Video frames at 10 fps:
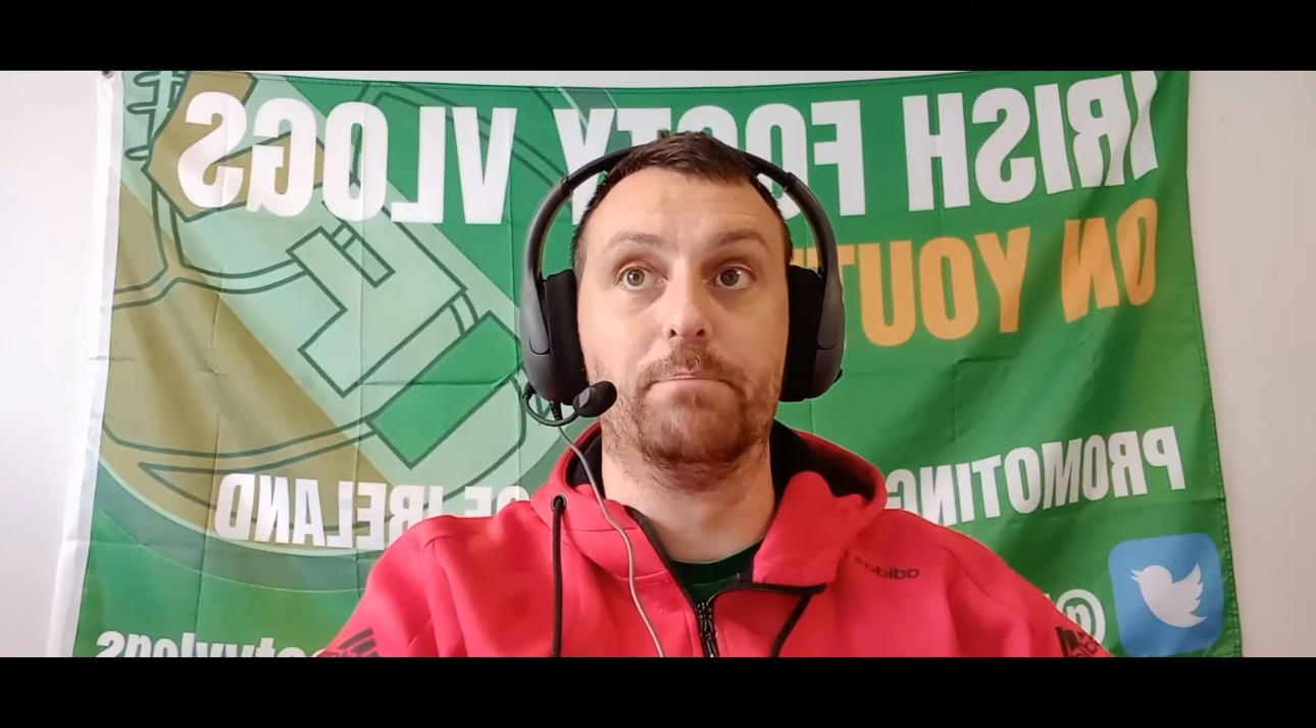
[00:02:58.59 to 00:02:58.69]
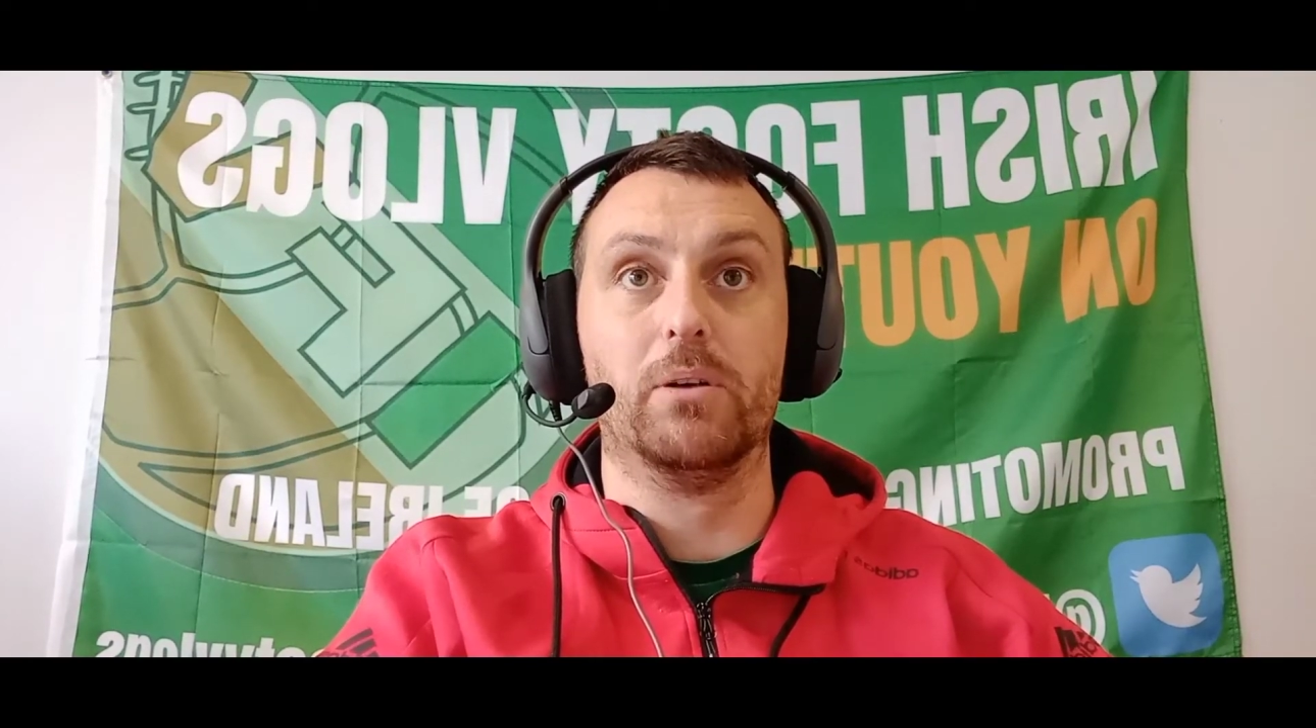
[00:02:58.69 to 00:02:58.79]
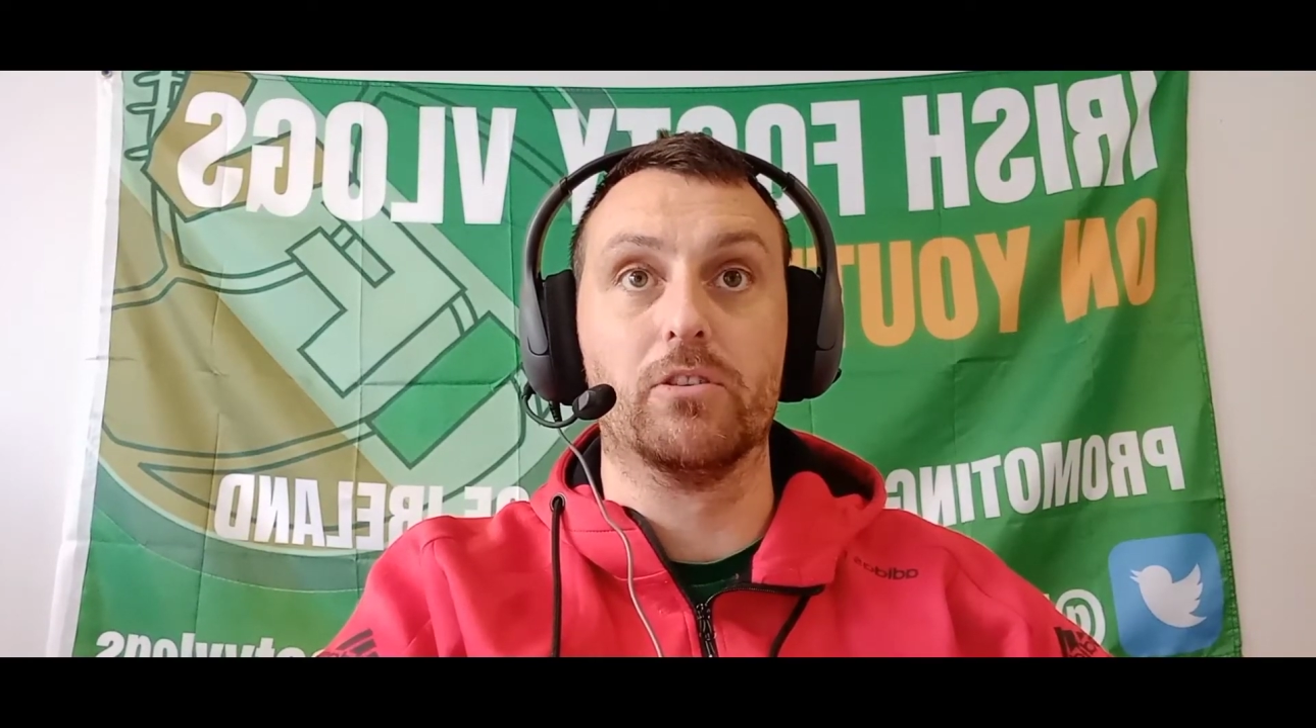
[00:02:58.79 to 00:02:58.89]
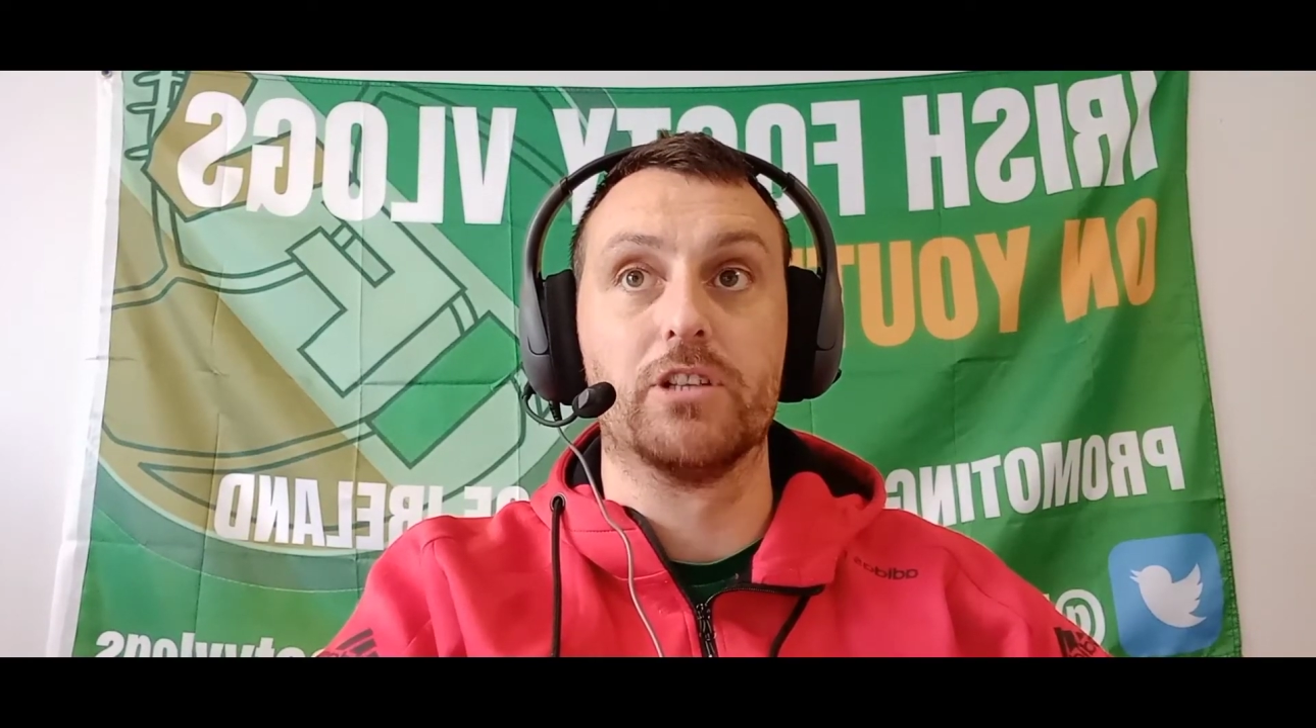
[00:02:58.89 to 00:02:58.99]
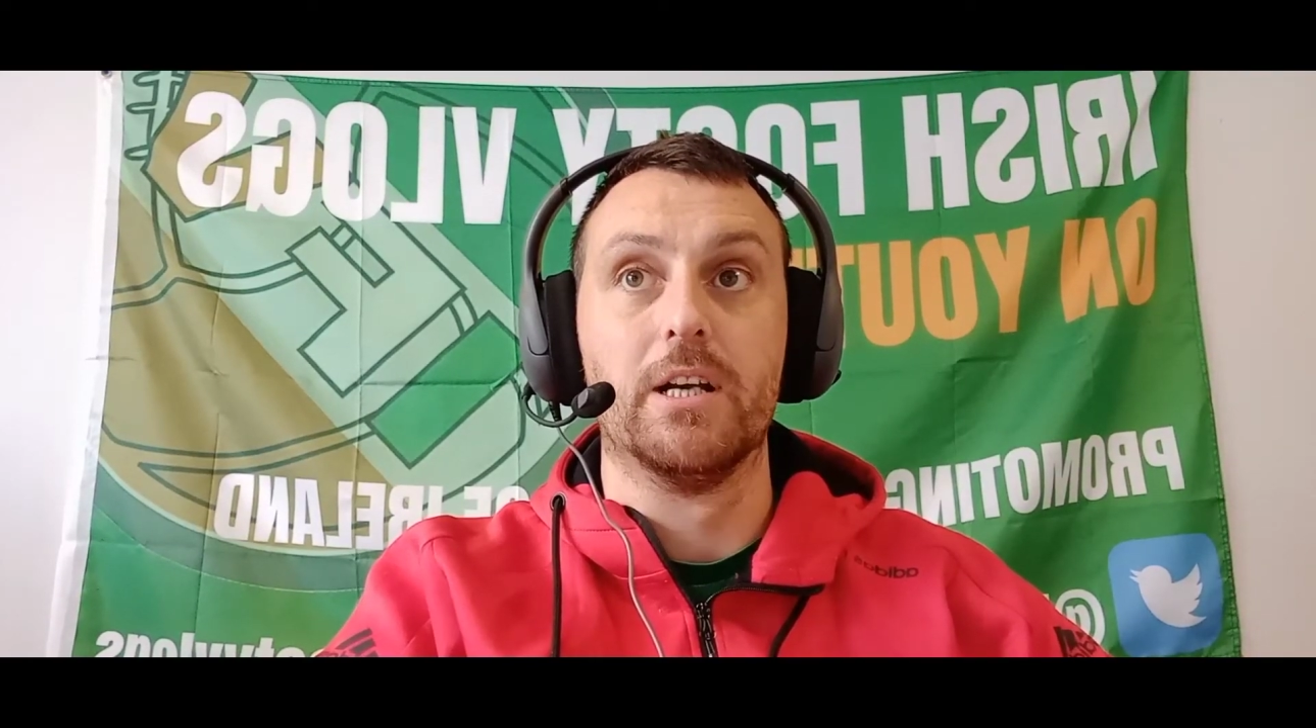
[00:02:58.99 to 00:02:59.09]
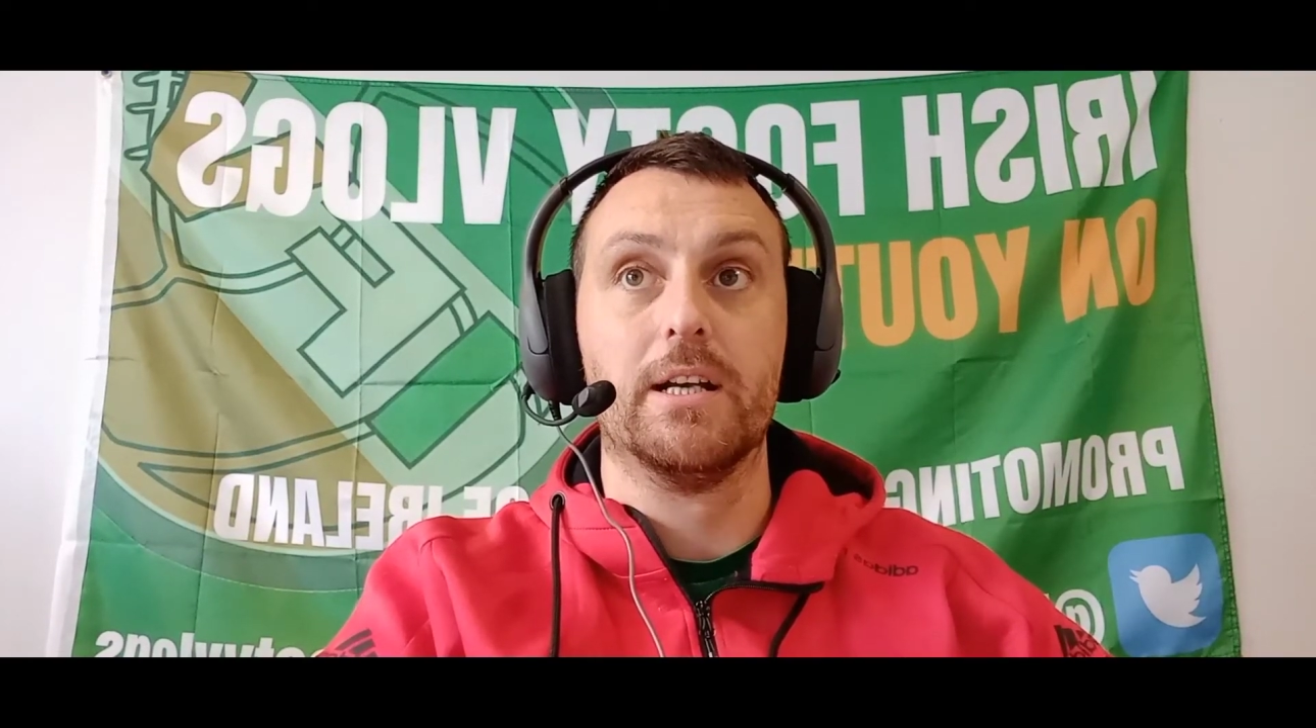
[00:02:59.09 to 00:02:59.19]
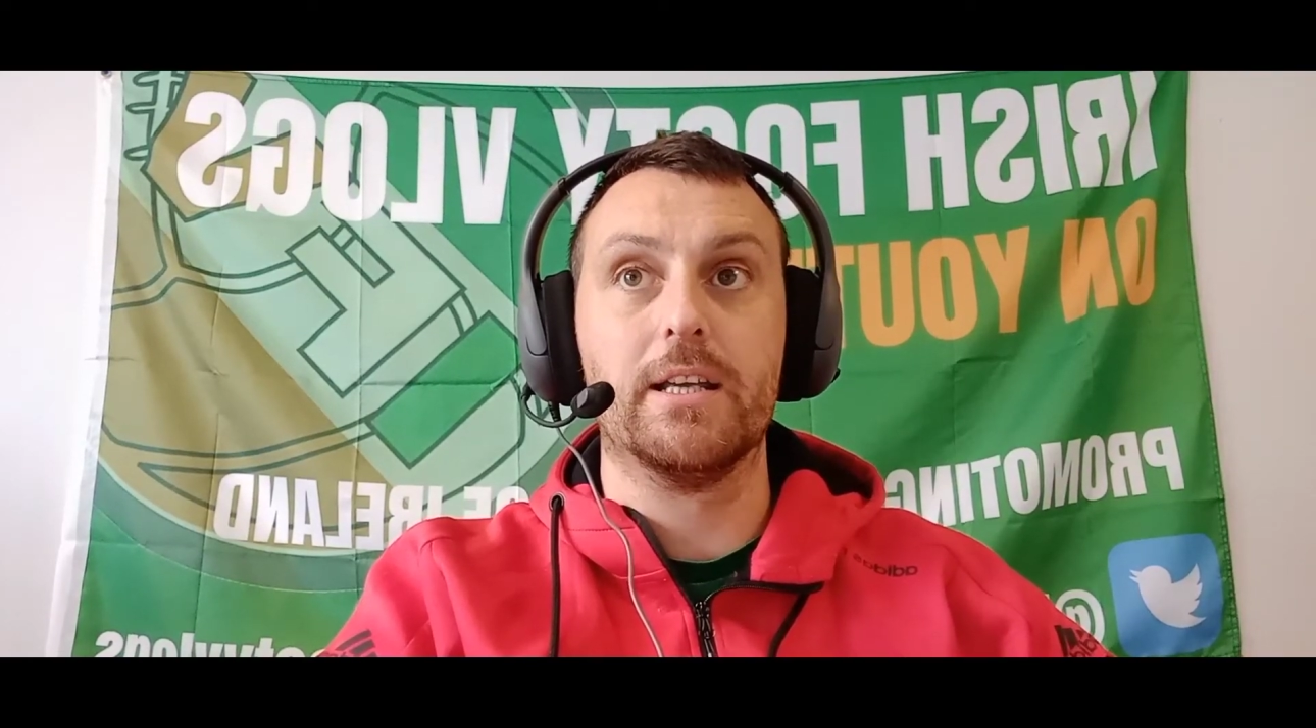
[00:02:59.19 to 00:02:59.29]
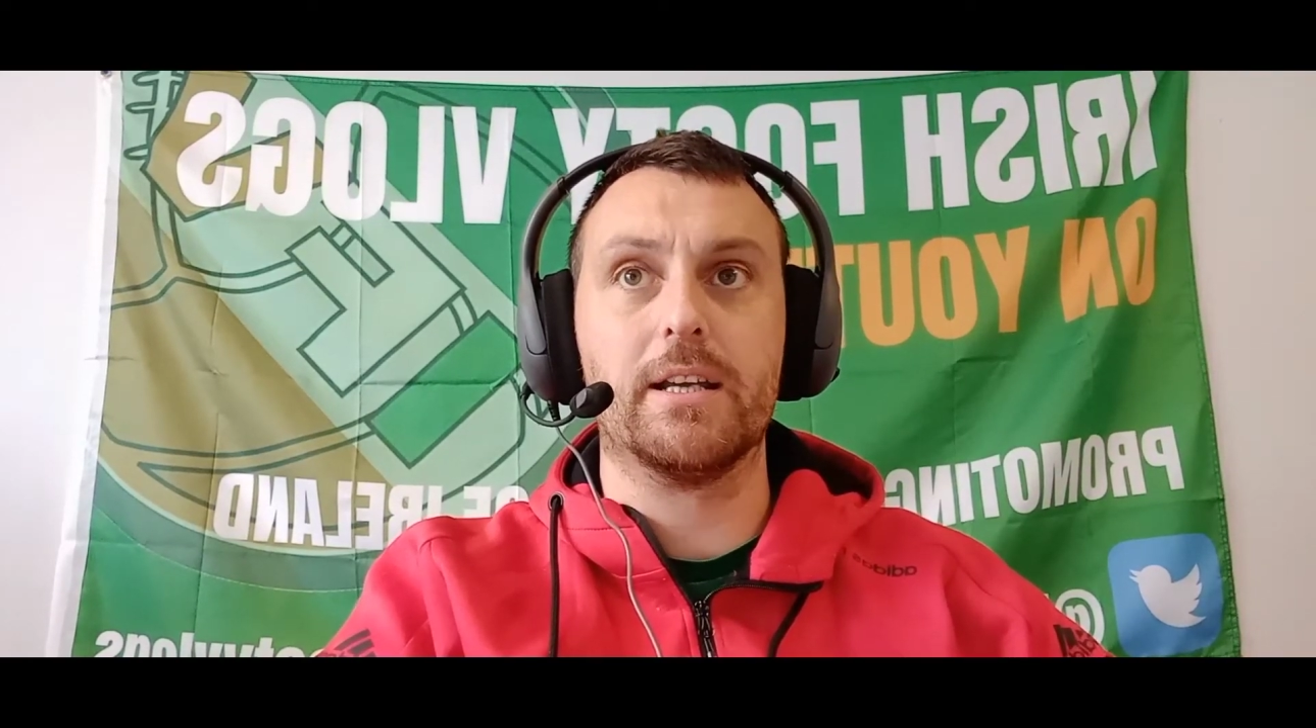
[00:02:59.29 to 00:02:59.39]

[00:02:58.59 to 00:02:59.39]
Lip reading: But you